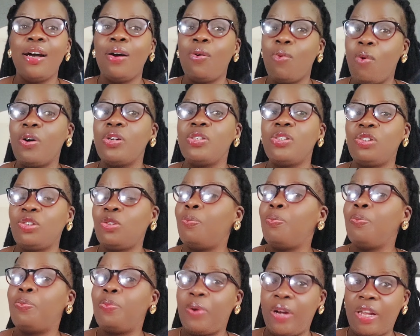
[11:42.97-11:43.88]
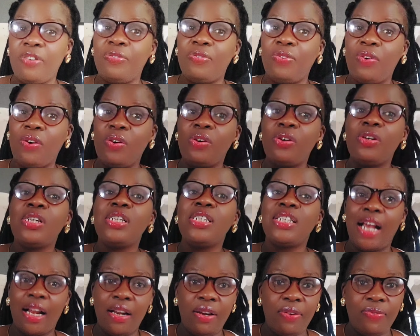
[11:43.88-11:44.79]
what to pray for,
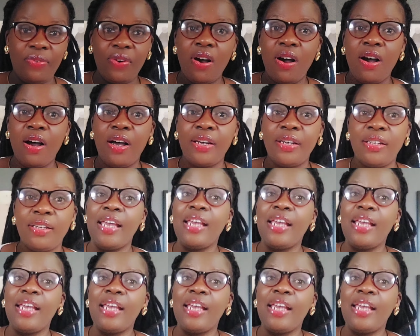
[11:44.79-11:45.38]
child of God.